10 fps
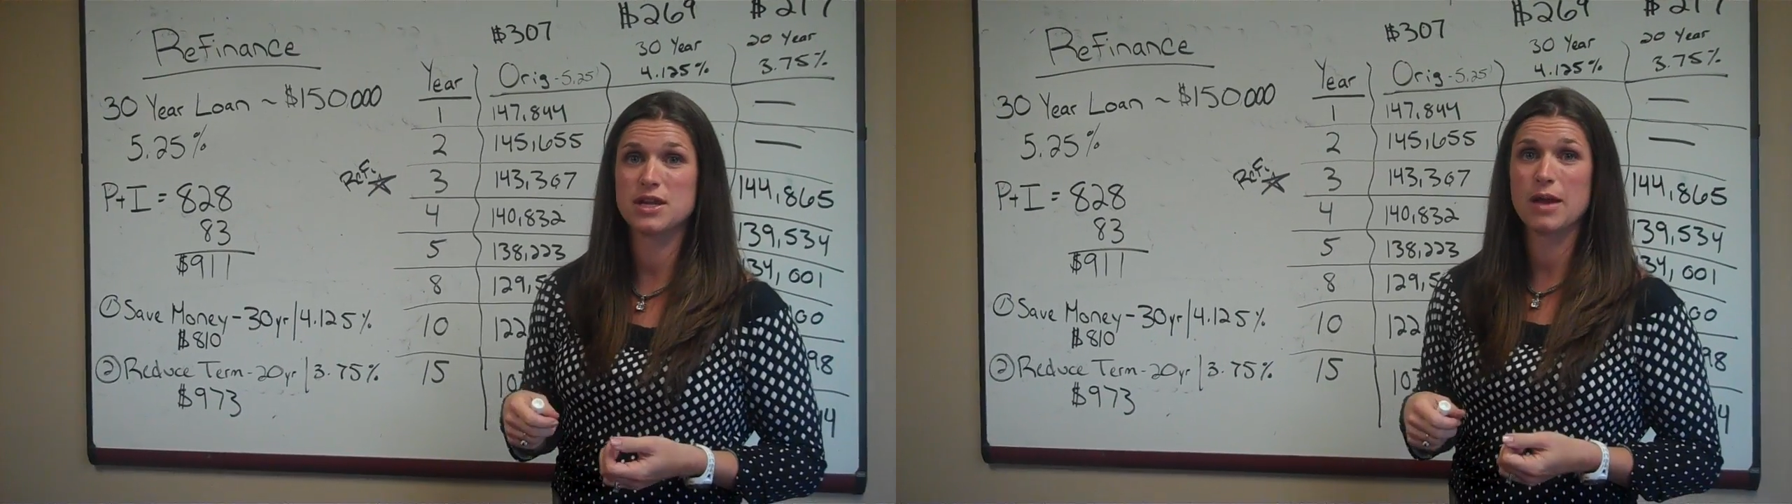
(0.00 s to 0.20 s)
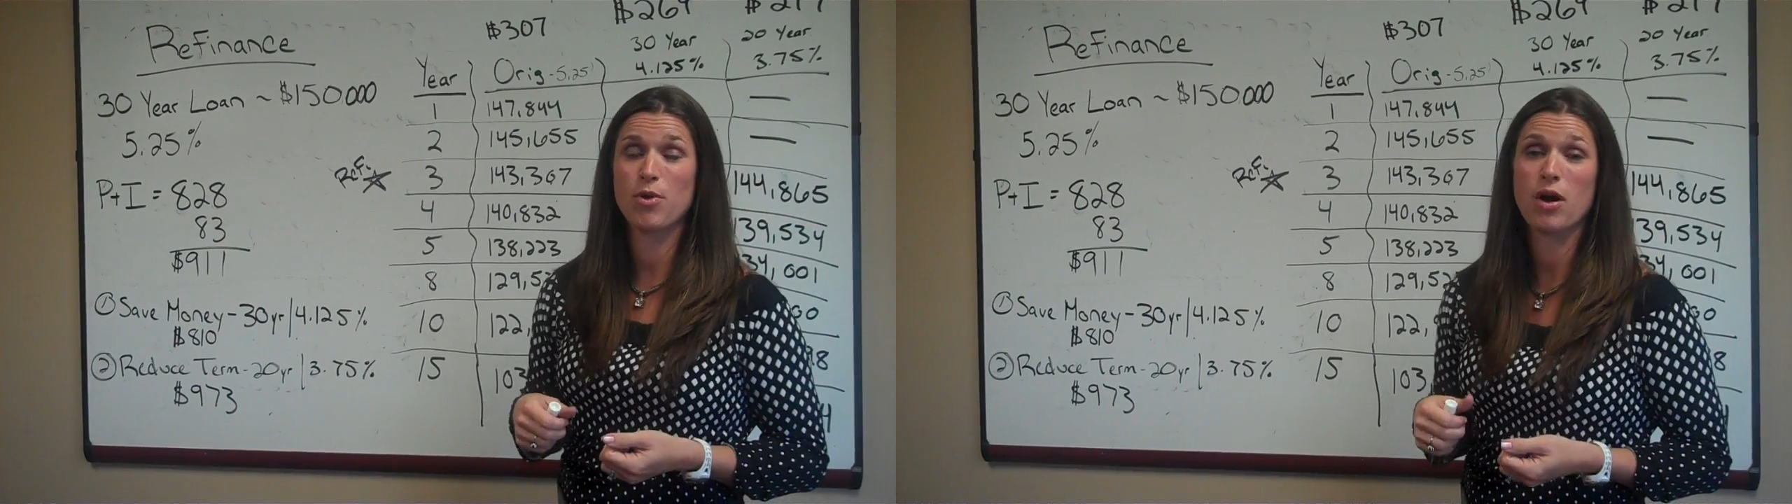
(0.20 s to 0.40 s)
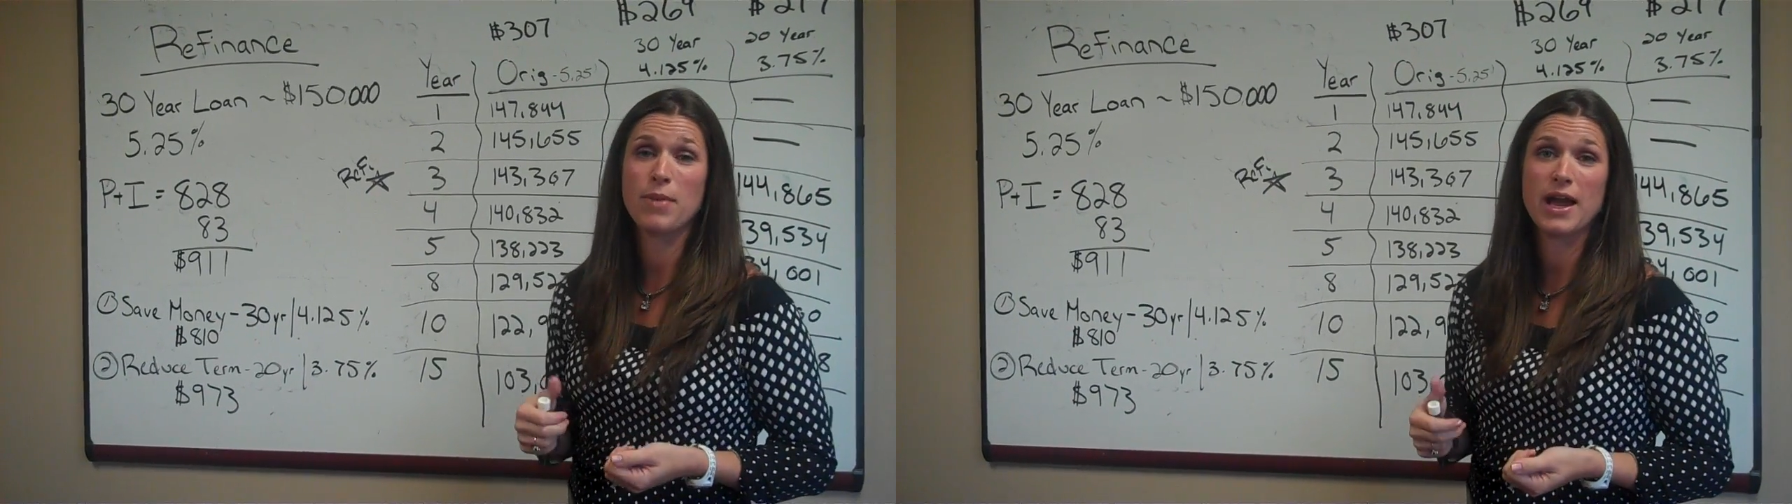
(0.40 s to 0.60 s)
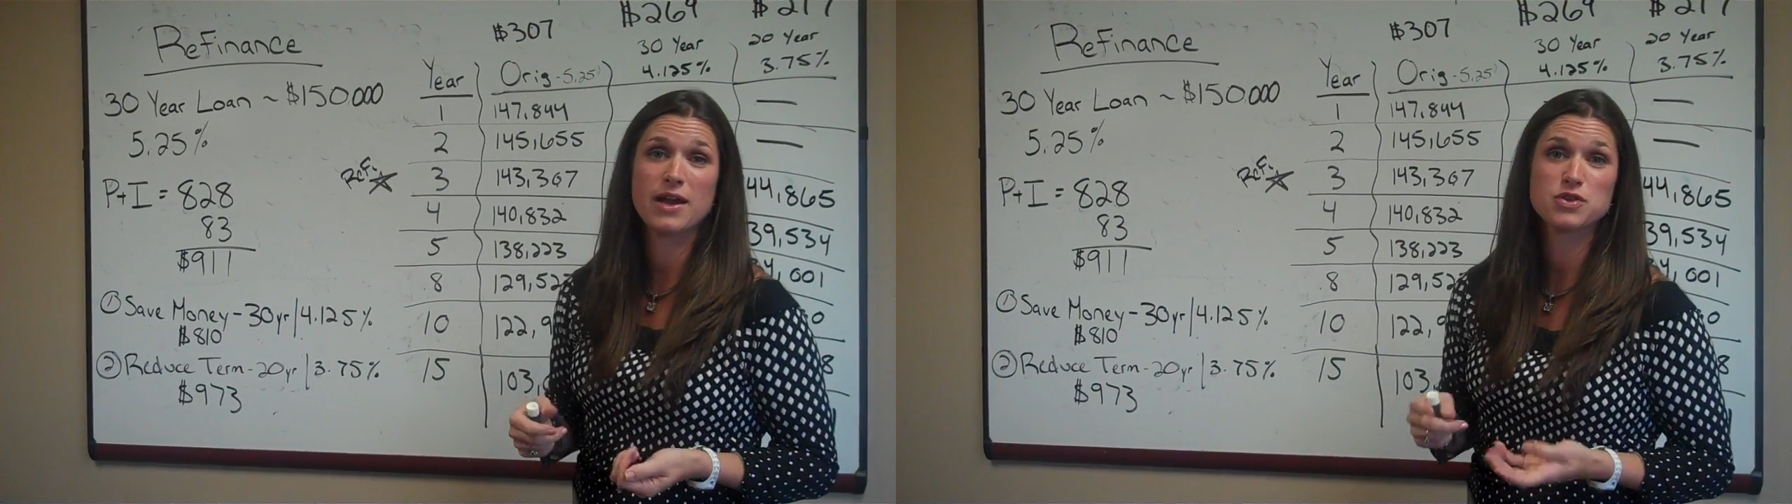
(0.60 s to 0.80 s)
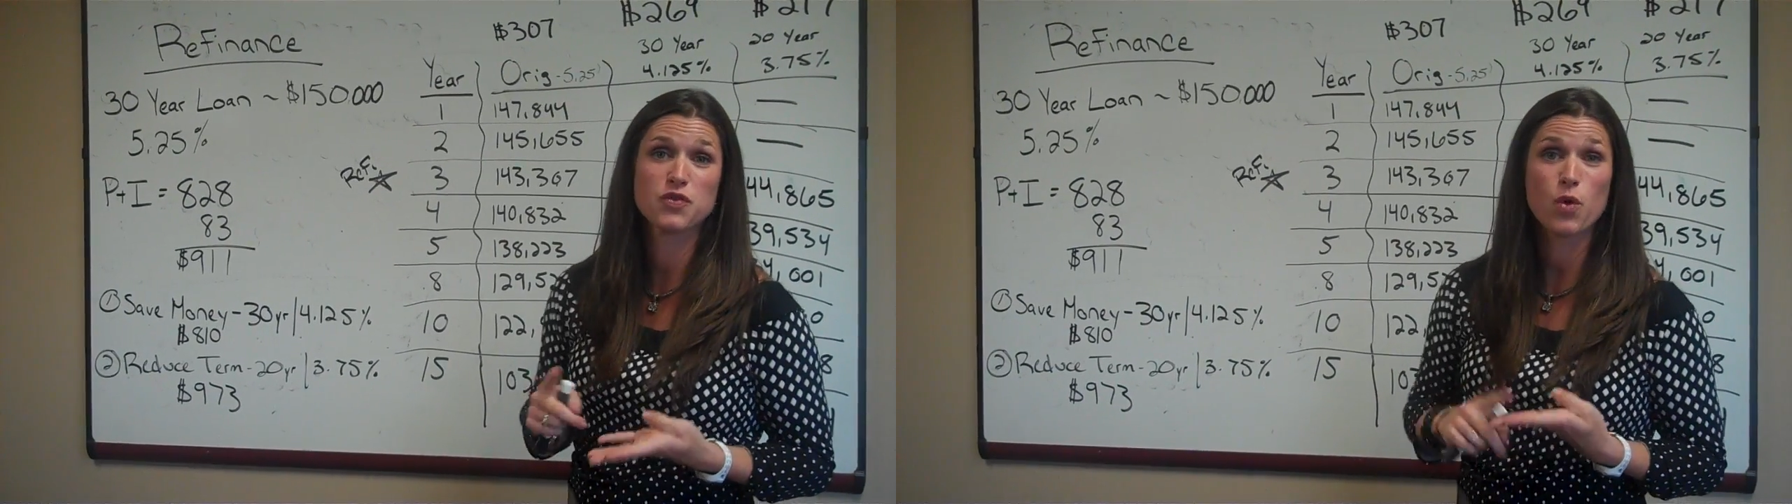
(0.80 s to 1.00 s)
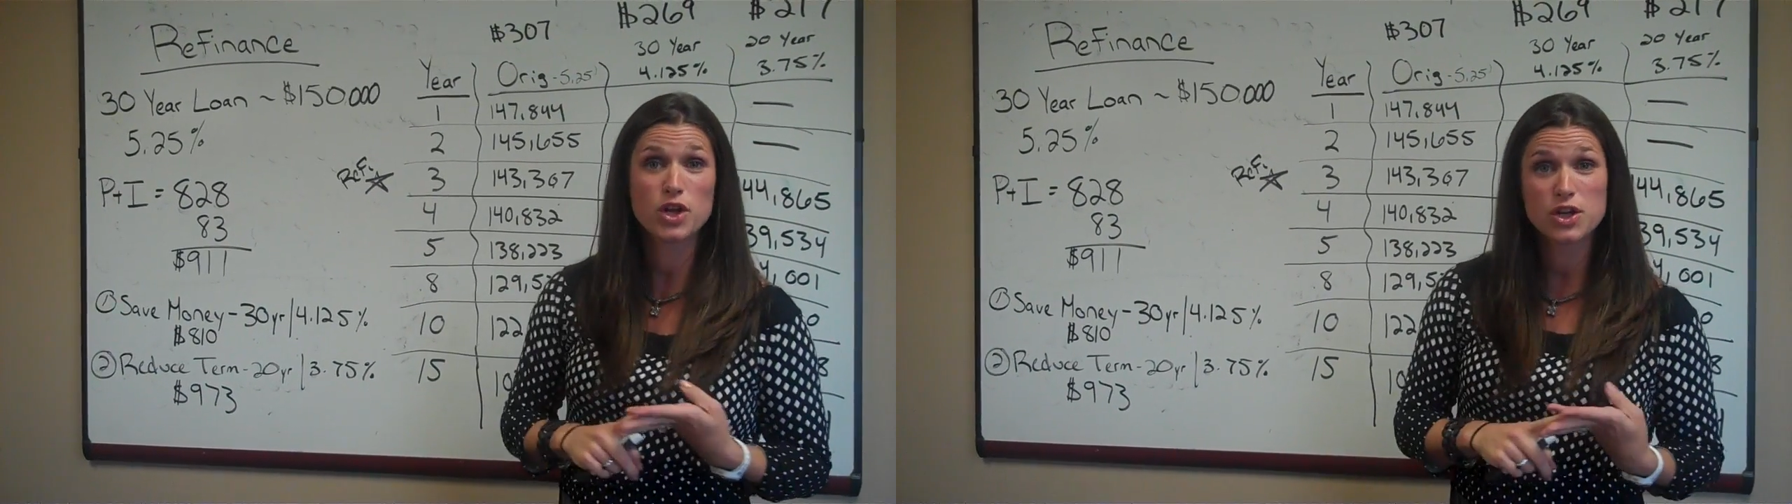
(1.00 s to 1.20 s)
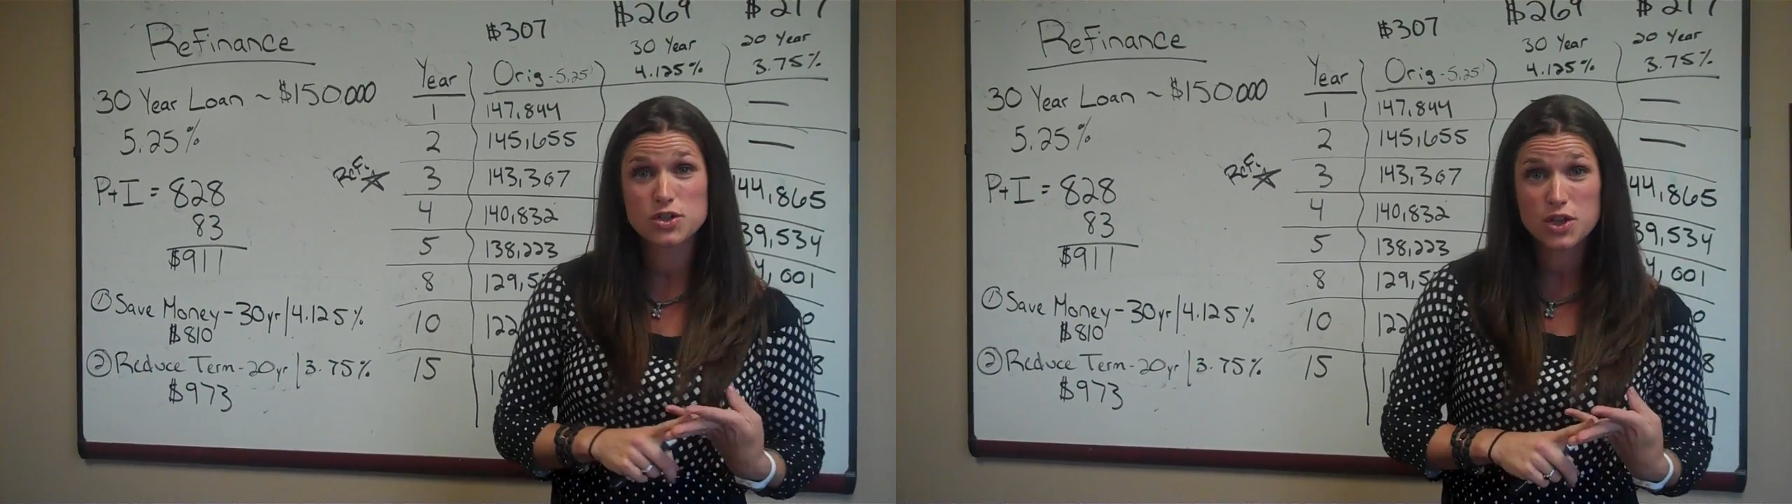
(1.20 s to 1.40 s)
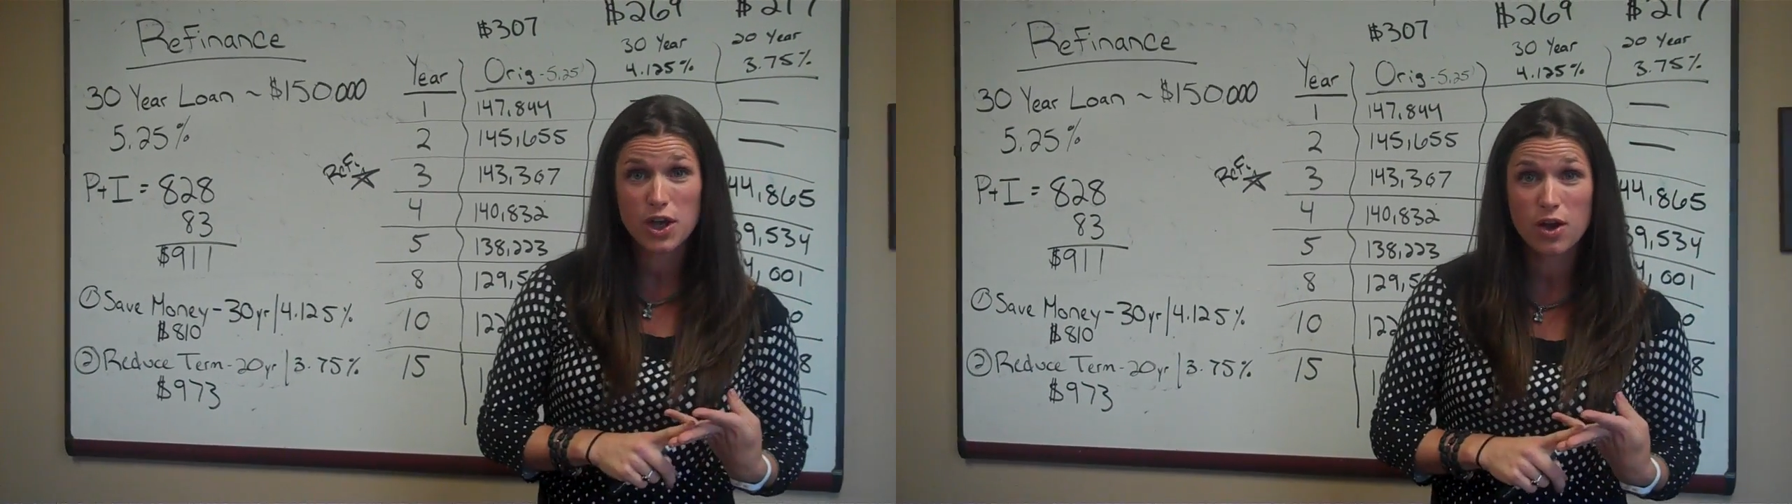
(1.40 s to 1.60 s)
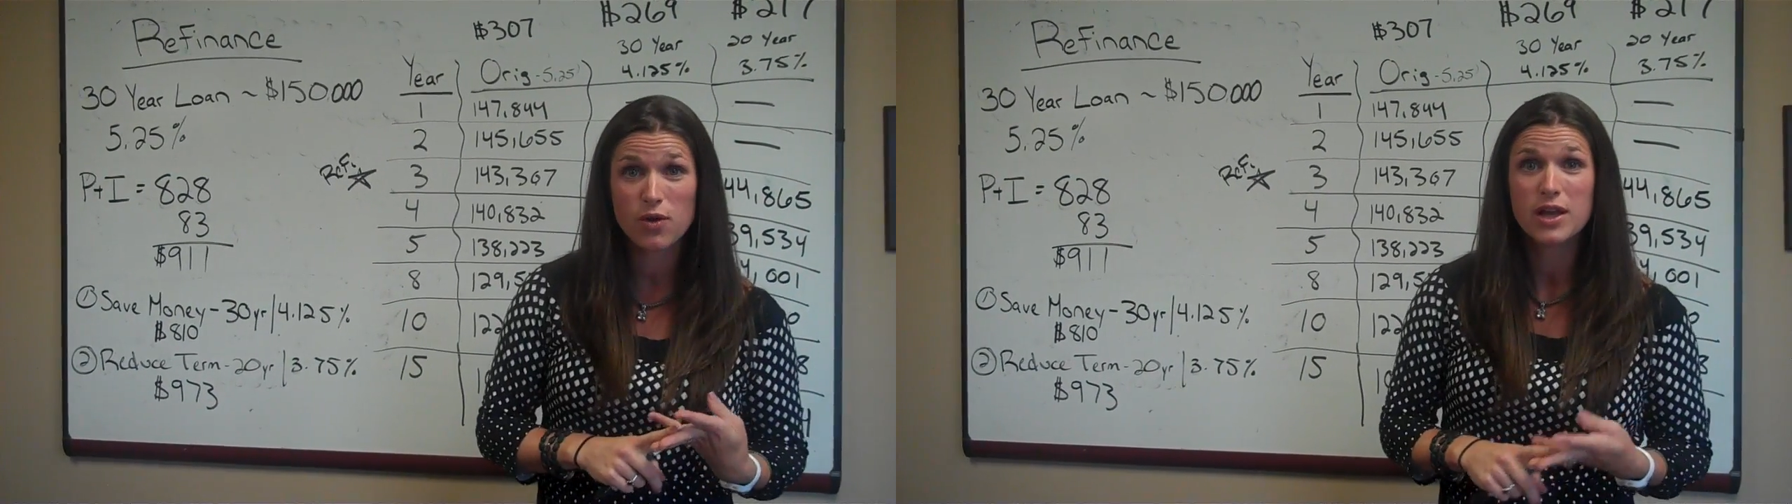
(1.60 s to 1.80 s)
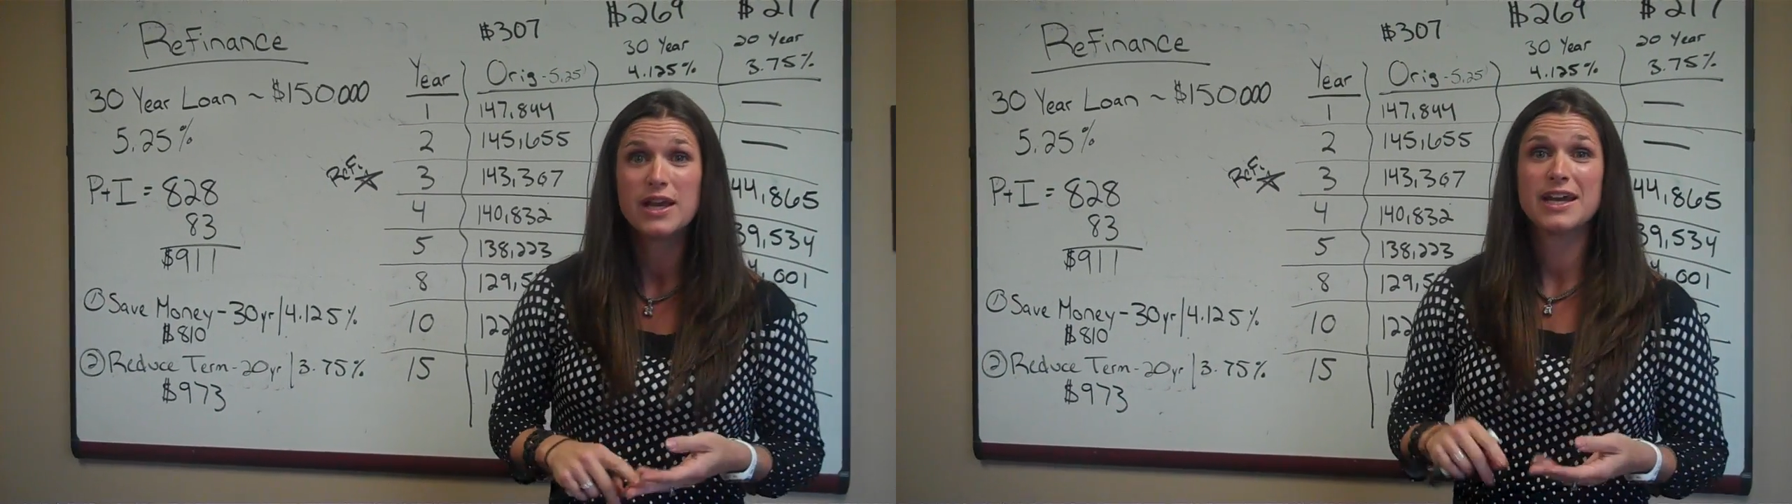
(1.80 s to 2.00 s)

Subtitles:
I bought my house 4 years ago